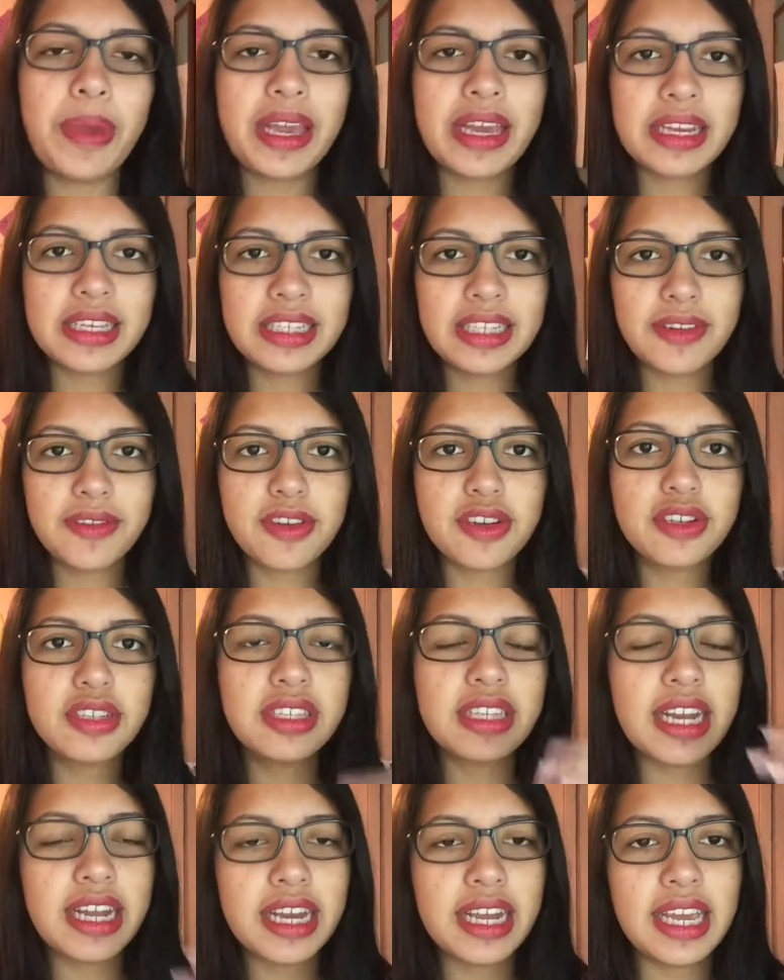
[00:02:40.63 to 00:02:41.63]
Because if you're
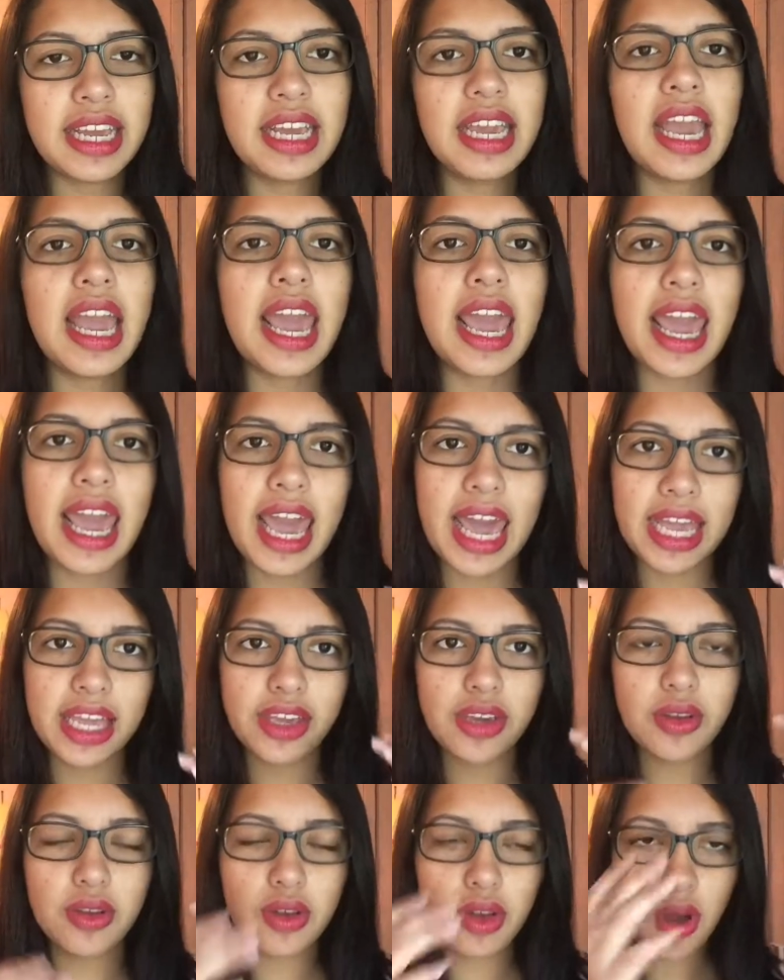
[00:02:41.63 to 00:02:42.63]
studying
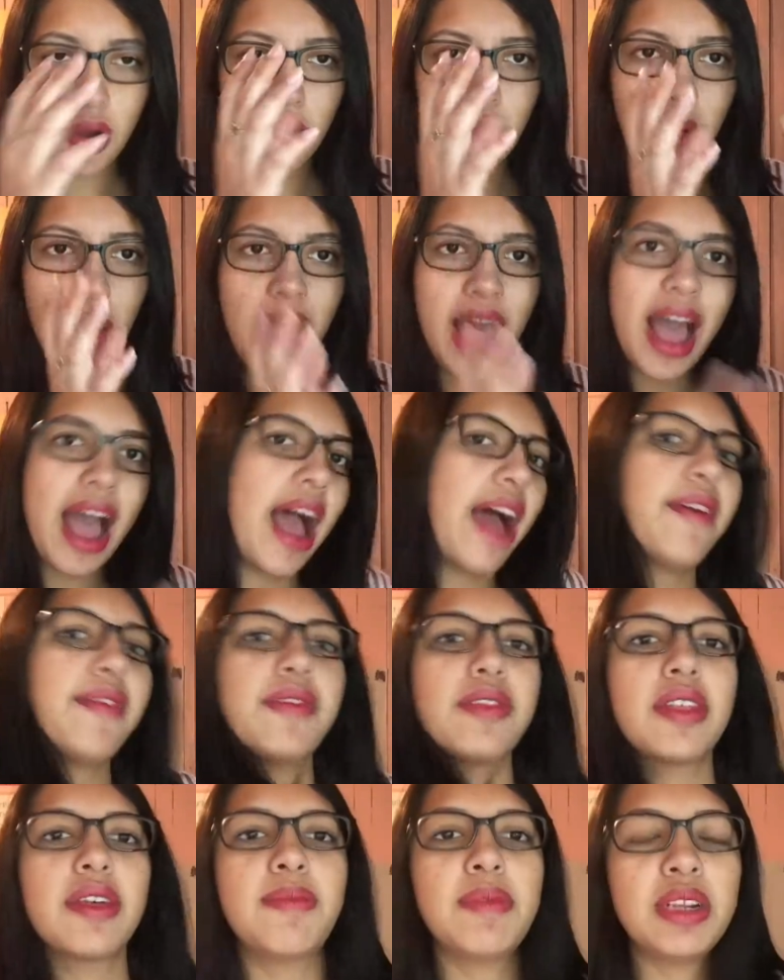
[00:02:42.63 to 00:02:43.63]
and you know half
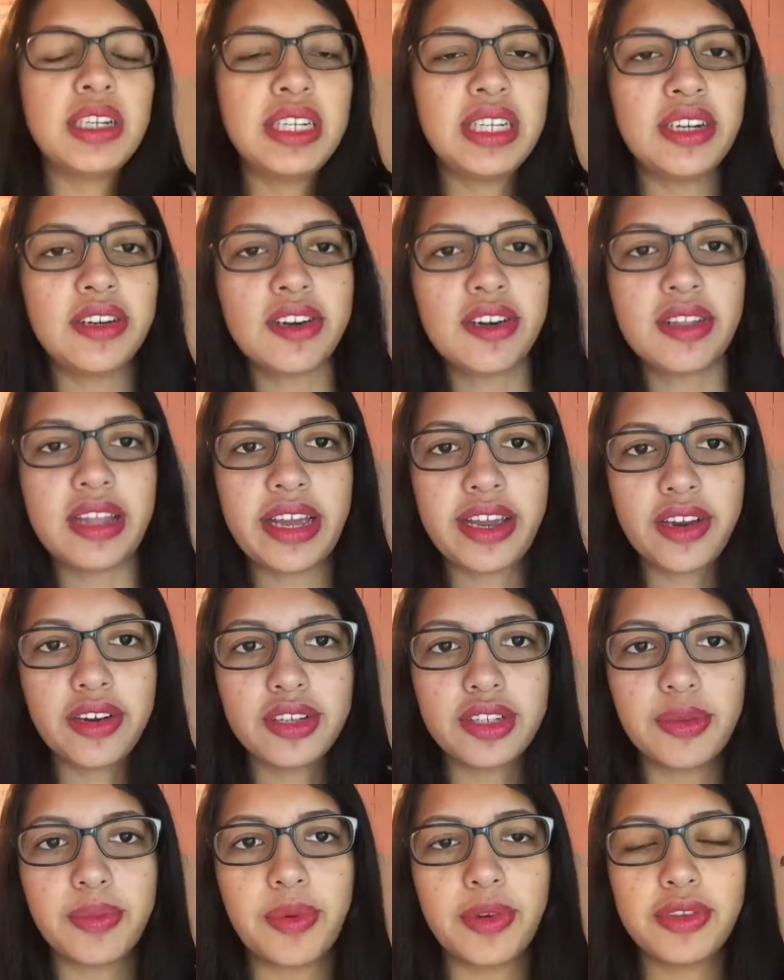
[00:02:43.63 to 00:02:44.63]
of the material that you're
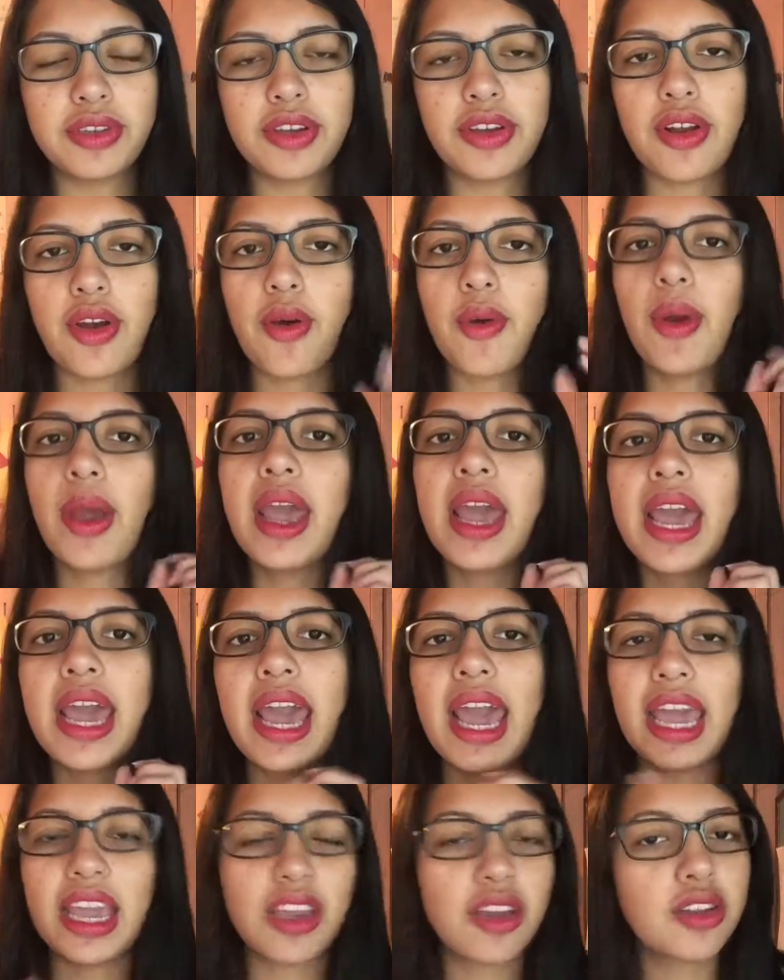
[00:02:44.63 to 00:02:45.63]
supposed to know
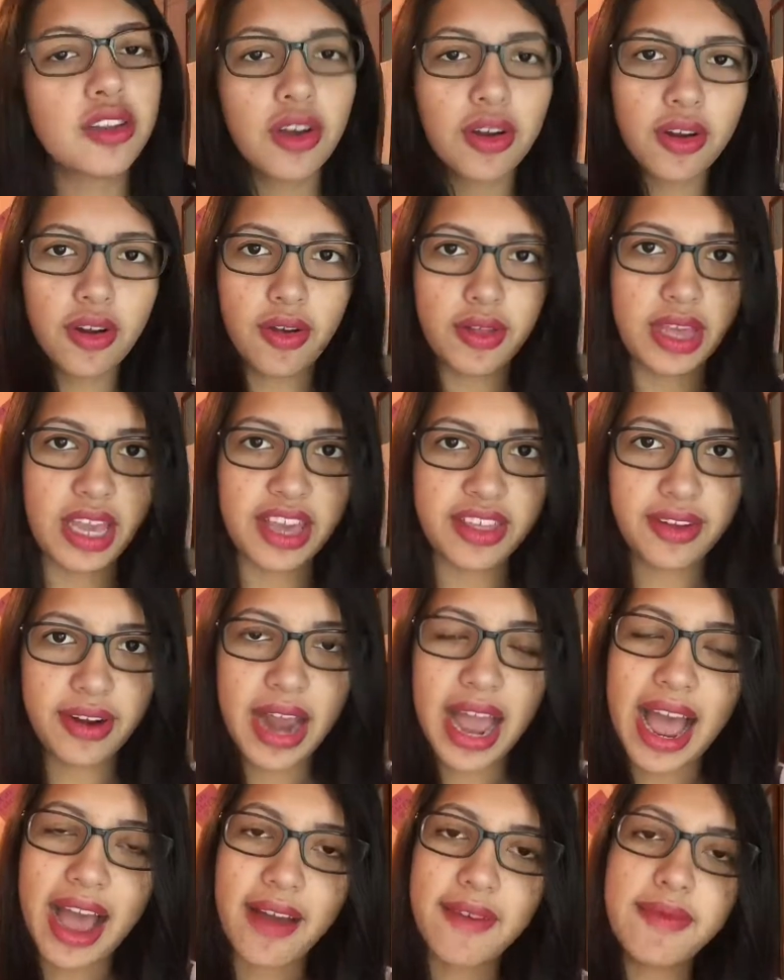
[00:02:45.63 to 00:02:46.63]
and you don't know the other
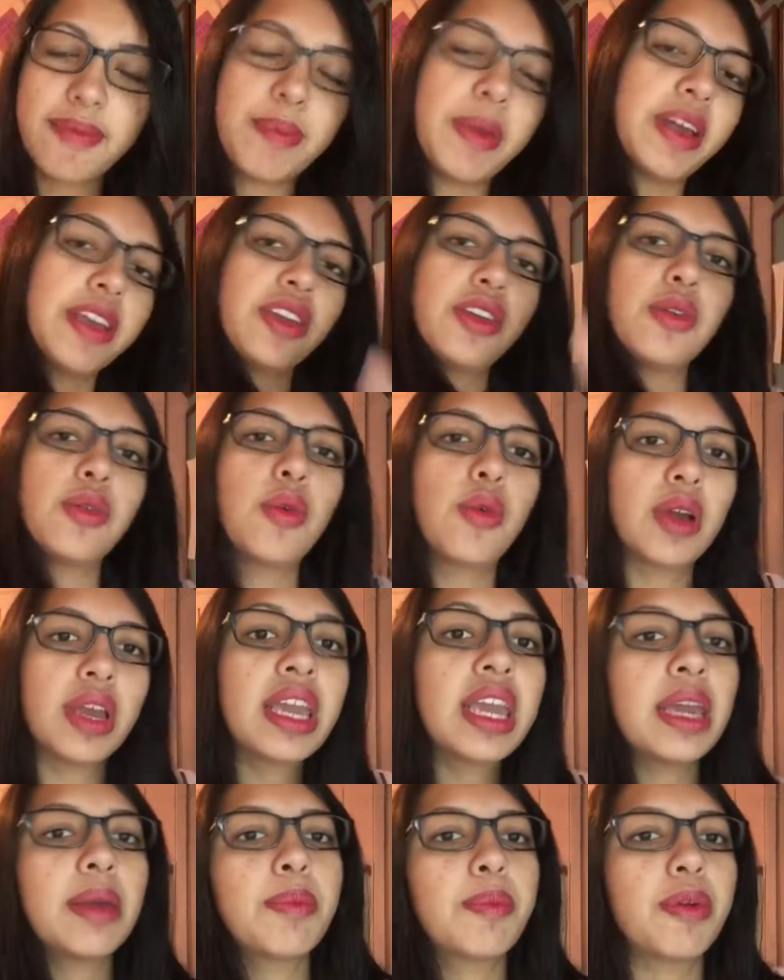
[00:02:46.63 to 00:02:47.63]
half, but you
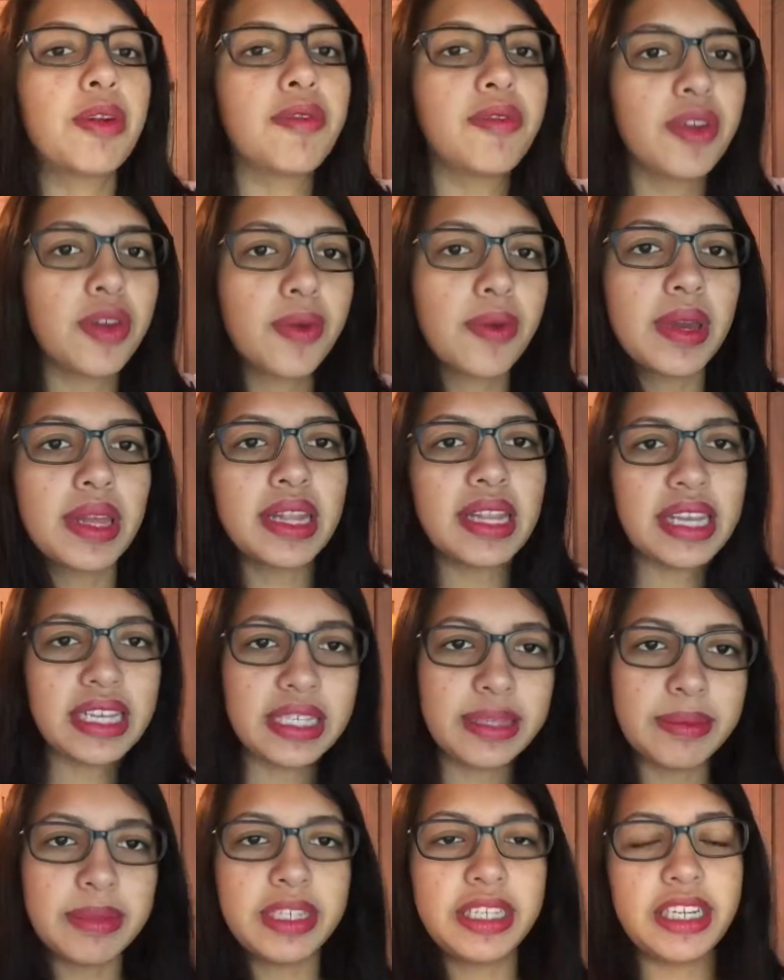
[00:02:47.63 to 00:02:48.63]
keep reviewing
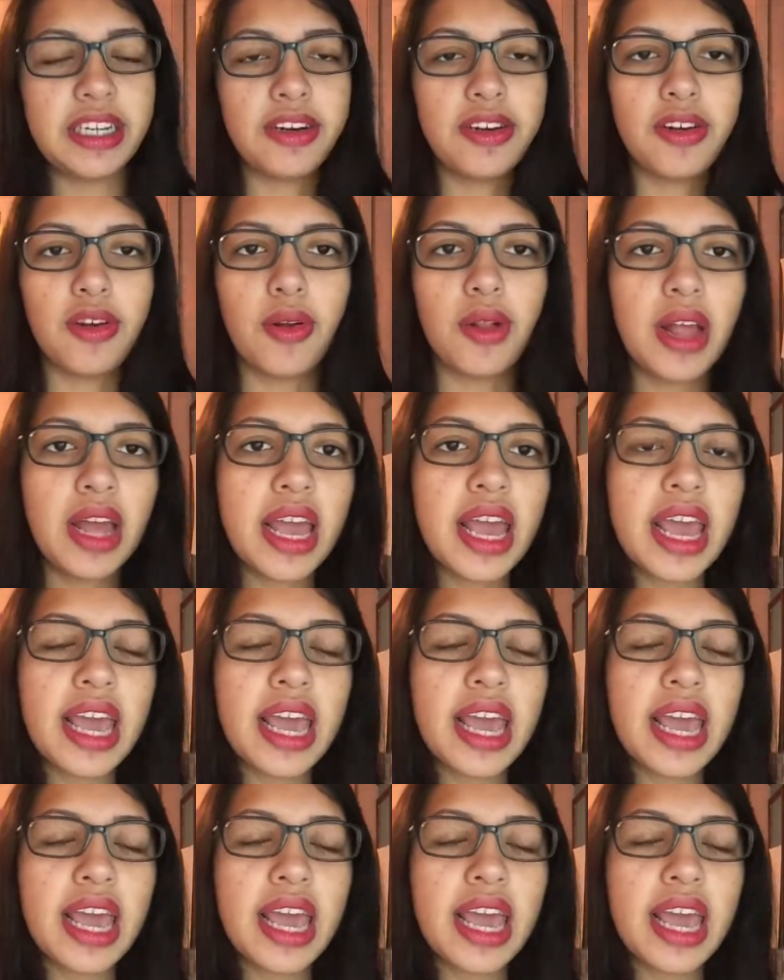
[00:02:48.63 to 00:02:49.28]
this material,